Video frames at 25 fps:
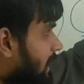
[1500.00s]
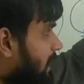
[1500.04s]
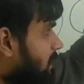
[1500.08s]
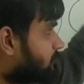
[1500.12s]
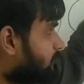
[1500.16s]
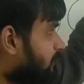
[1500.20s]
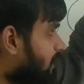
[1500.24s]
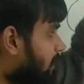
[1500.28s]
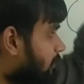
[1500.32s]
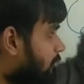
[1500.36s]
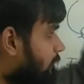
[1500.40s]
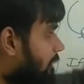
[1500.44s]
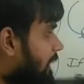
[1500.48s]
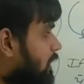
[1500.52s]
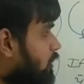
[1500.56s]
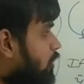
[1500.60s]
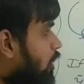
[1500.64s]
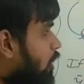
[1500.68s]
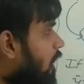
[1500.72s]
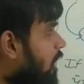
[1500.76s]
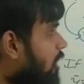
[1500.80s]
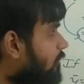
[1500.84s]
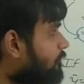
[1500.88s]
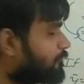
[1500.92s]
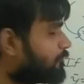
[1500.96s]
well as we have a
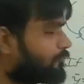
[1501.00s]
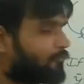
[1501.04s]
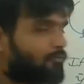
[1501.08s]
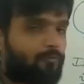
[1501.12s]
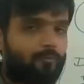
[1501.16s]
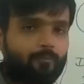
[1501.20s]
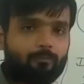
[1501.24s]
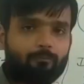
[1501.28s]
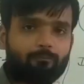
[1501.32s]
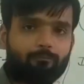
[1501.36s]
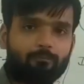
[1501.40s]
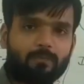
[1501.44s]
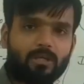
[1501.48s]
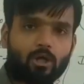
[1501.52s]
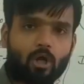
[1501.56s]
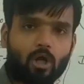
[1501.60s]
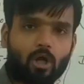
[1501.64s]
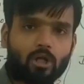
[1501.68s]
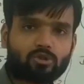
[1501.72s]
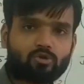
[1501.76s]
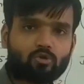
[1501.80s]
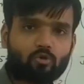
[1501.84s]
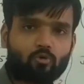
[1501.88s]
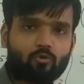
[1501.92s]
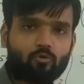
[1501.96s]
value of B
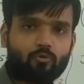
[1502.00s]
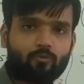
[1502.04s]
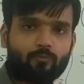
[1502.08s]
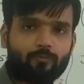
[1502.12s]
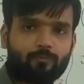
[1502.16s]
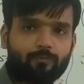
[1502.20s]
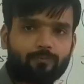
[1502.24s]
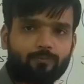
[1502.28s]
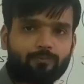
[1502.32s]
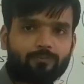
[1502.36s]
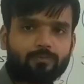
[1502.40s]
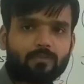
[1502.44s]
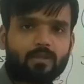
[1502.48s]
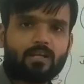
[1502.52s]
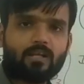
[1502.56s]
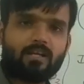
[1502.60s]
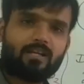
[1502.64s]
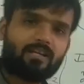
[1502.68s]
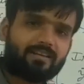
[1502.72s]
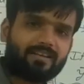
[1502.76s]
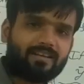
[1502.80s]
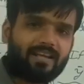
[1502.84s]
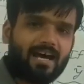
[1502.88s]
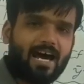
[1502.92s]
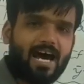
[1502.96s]
also.
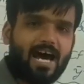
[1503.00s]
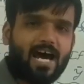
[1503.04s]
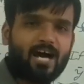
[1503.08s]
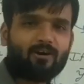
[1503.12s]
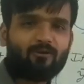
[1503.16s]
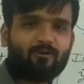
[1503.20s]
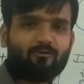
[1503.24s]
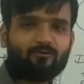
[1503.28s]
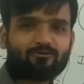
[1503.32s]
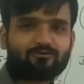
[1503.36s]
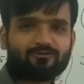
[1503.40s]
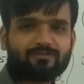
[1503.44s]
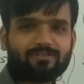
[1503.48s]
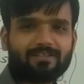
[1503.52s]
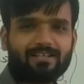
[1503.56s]
Now,